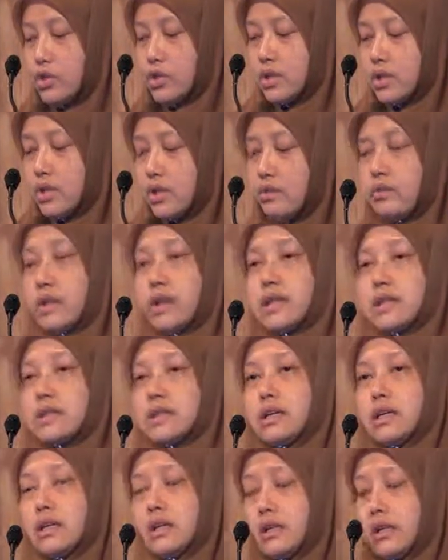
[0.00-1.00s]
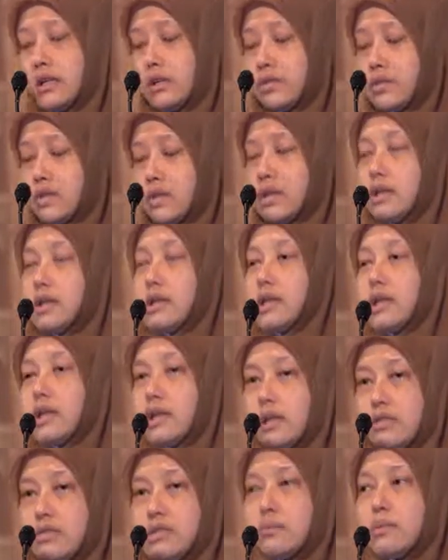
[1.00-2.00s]
Sharia Advisor under LIFSA,
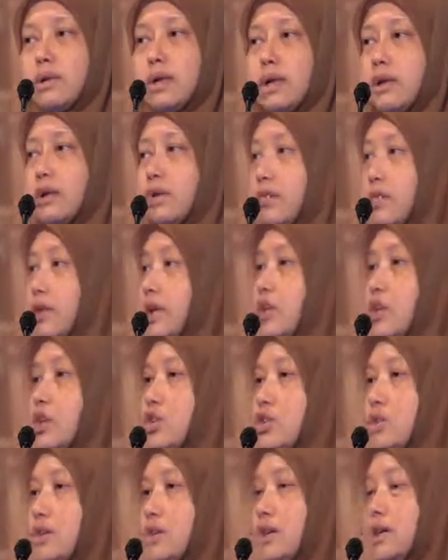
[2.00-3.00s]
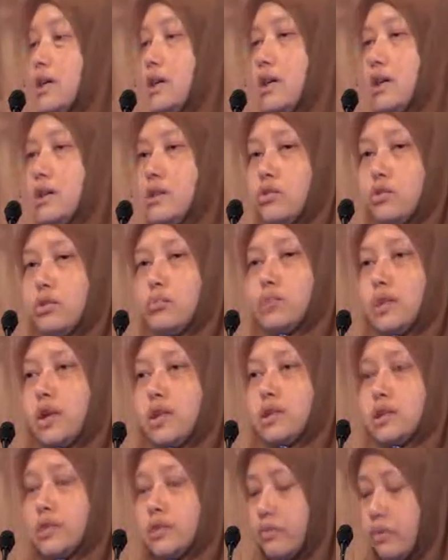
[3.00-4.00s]
gives some clarification as to the
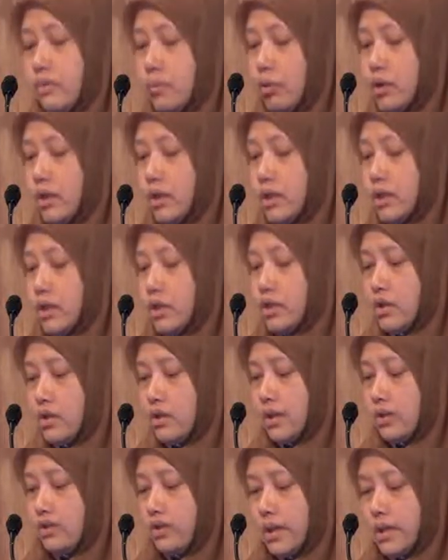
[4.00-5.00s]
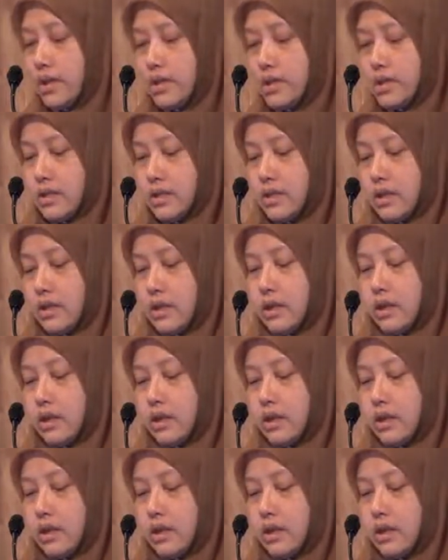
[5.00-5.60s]
practice of appointing Sharia Advisors.